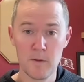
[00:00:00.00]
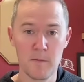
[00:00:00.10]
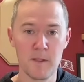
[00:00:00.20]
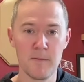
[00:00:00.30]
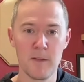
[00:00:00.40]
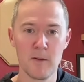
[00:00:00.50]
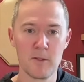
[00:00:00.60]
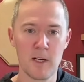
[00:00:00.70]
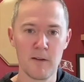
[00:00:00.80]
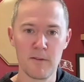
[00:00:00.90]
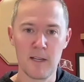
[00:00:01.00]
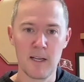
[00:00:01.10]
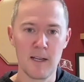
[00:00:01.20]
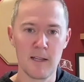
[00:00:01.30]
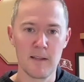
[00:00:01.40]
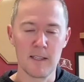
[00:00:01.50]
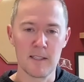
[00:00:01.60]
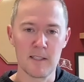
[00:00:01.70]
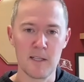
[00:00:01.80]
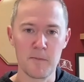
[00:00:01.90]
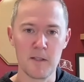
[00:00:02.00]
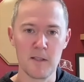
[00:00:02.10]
I mean, you know, JFK, I think, accepted